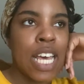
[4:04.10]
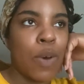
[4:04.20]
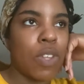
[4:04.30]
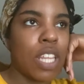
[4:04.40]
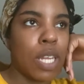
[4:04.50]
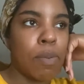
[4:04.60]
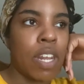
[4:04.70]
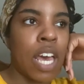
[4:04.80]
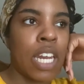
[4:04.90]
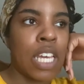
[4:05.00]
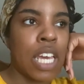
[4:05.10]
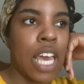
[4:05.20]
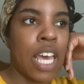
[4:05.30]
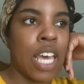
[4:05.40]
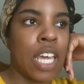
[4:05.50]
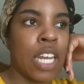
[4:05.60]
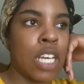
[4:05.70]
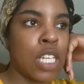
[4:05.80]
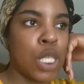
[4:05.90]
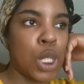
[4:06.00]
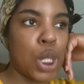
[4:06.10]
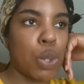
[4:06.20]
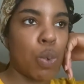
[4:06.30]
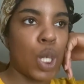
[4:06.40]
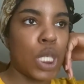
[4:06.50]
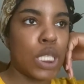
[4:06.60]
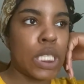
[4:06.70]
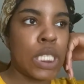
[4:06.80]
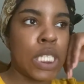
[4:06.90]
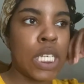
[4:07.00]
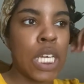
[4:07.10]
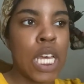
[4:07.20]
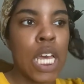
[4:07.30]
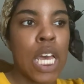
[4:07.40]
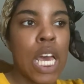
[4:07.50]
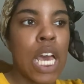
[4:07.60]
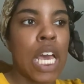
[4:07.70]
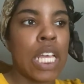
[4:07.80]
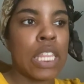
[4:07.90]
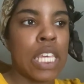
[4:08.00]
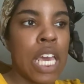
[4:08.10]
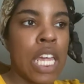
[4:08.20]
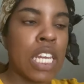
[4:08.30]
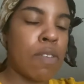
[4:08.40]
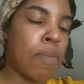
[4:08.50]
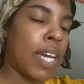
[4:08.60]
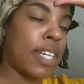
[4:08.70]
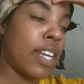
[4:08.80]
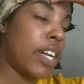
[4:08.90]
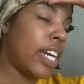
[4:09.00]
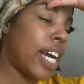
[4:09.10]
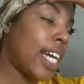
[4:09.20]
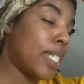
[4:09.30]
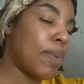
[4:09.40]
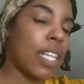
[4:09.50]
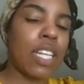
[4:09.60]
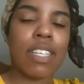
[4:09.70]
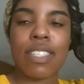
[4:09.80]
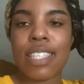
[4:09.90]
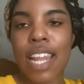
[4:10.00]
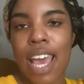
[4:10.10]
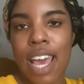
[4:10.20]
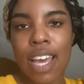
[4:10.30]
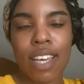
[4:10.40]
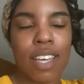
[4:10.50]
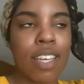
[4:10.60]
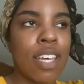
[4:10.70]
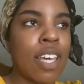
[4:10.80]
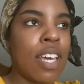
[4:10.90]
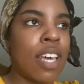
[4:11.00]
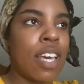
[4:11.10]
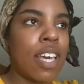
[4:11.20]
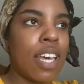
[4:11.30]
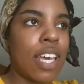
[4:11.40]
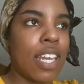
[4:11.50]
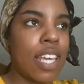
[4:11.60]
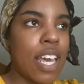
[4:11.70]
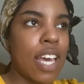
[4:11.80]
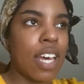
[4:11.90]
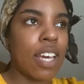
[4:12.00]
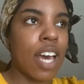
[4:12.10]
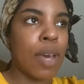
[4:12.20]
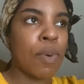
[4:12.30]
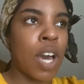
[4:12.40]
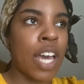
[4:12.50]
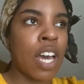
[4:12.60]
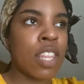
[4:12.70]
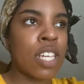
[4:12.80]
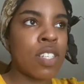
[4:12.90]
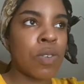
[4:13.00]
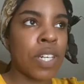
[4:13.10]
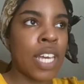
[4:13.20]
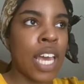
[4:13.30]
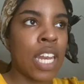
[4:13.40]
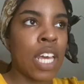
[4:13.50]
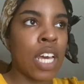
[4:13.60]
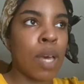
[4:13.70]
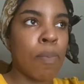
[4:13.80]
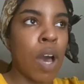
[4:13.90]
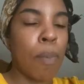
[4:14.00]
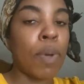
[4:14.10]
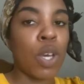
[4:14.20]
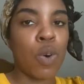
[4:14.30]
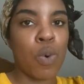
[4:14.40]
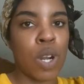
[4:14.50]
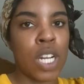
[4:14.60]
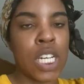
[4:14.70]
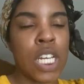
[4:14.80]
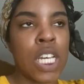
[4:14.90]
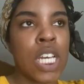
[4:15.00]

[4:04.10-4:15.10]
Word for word: with a little bit of honey and salt at the end of my dinner as my little snack. And yeah, I got these organic popping corn